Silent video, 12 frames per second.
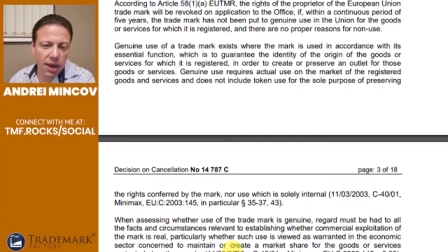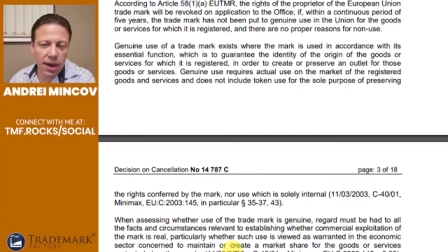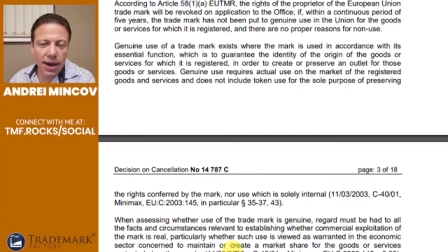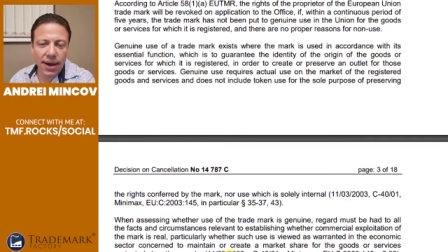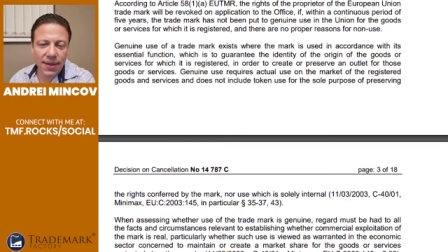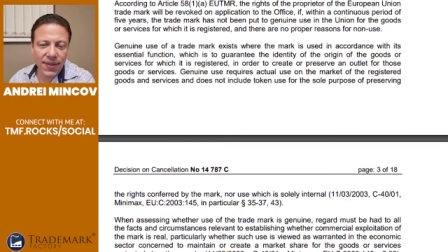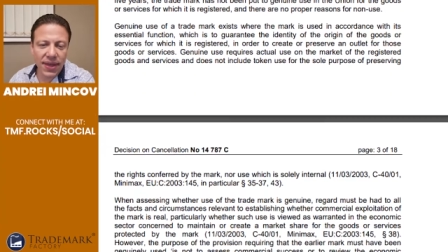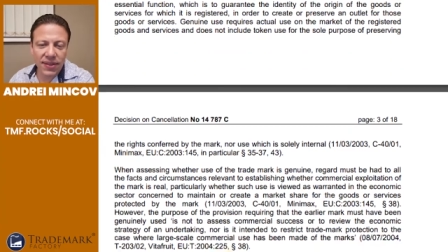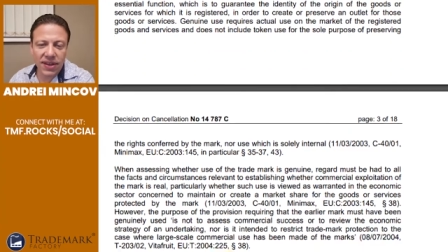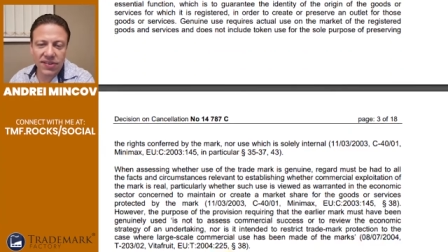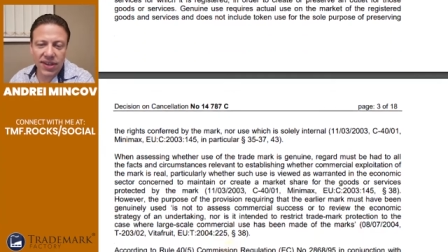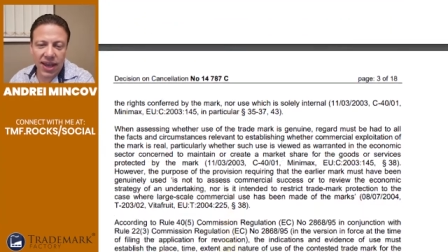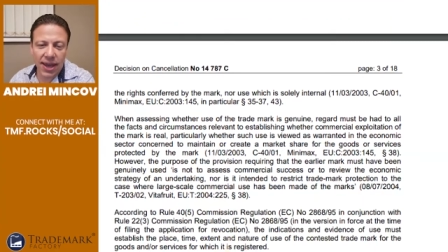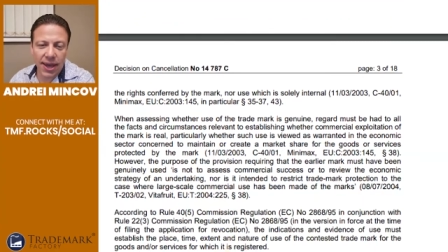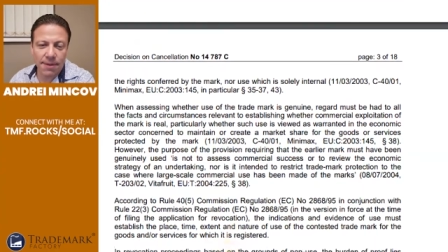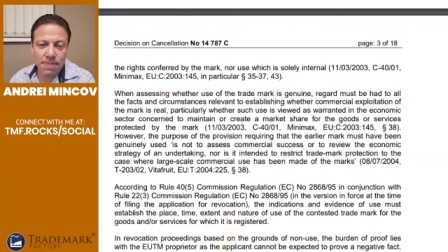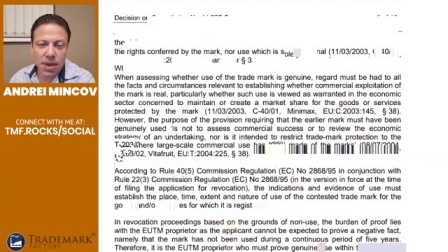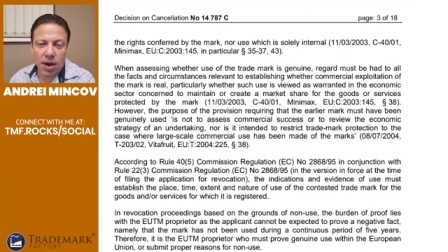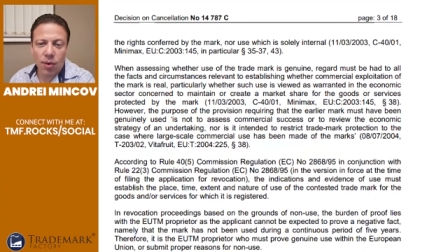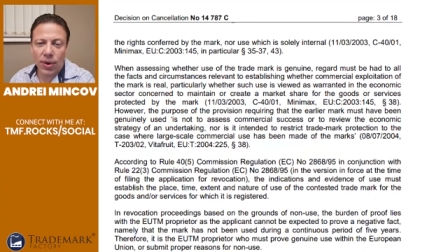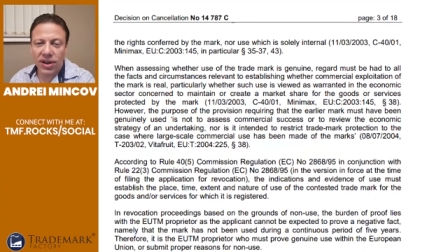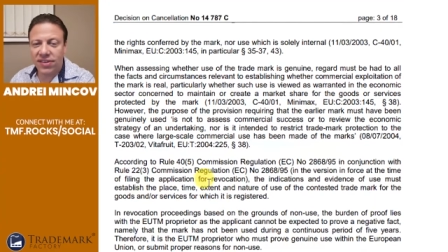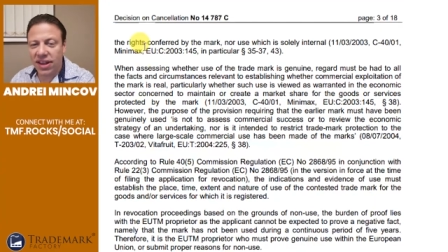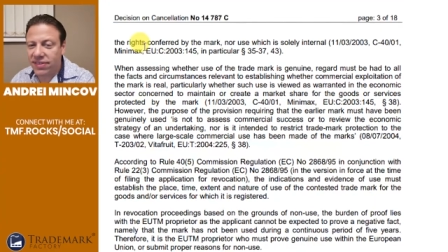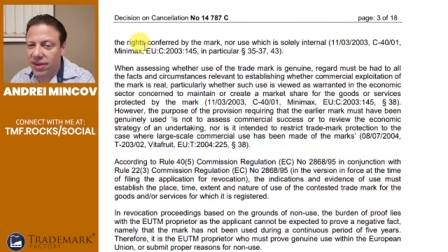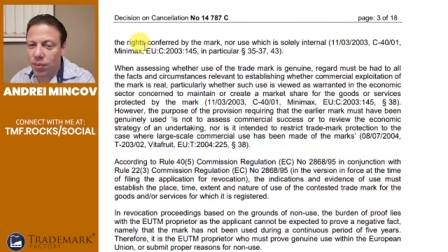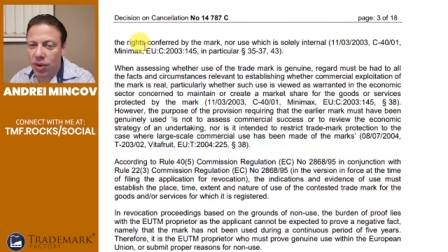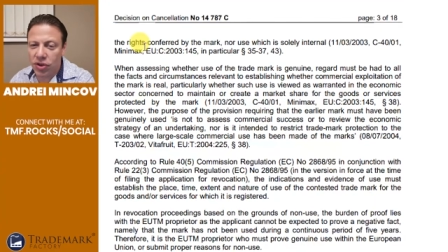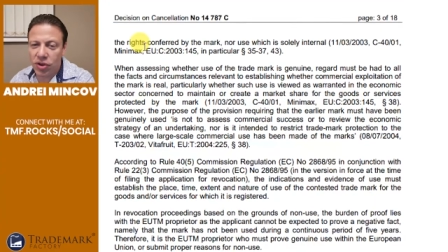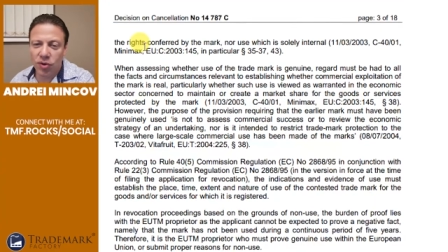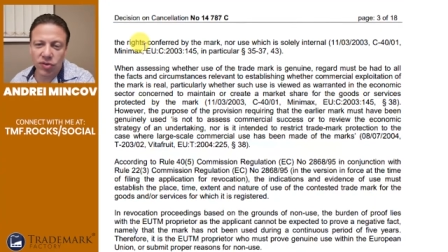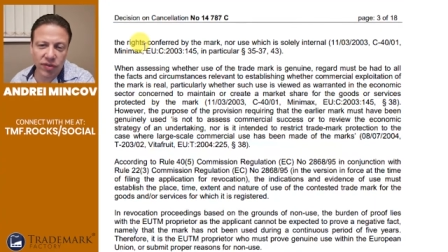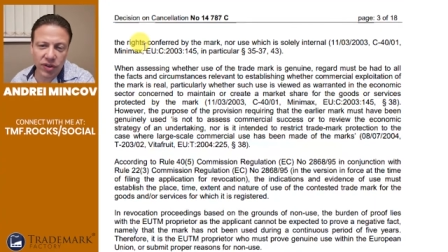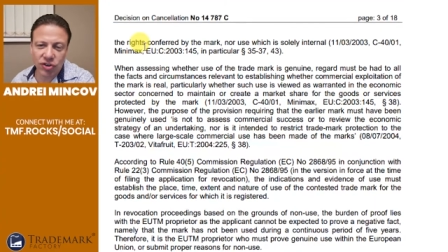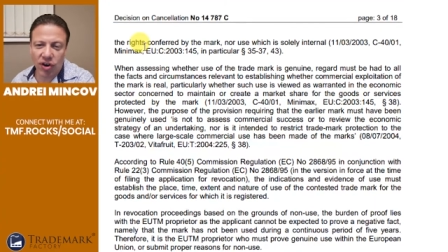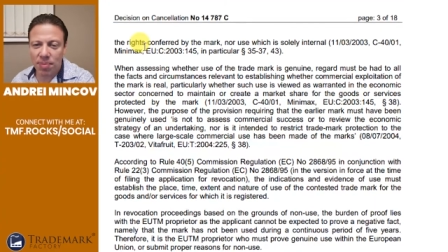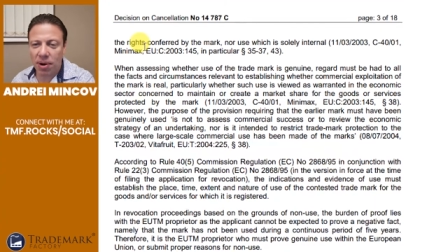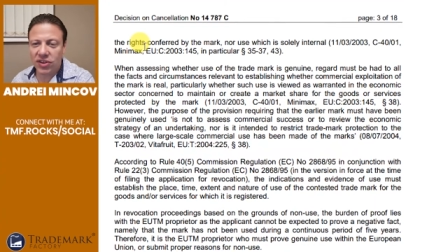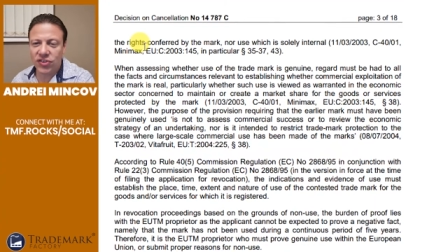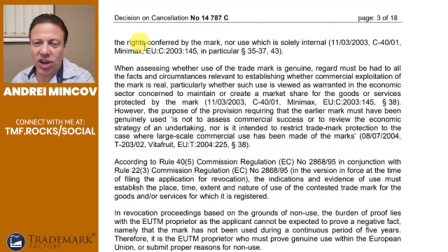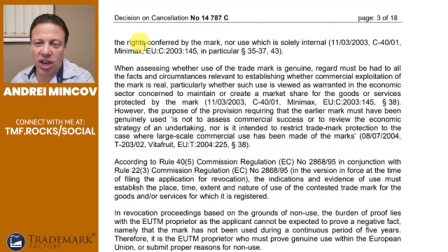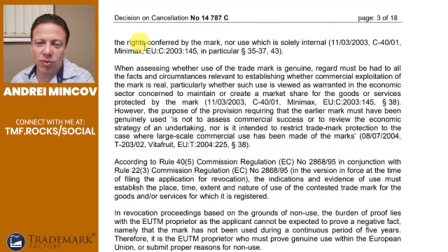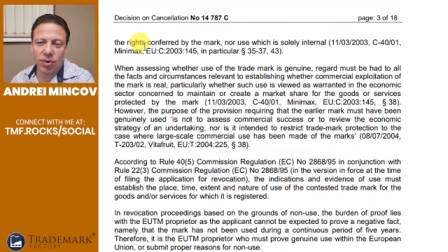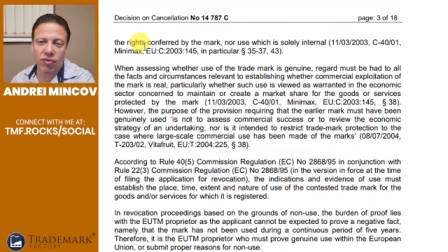Uh, and then they say, when assessing whether use of the trademark is genuine,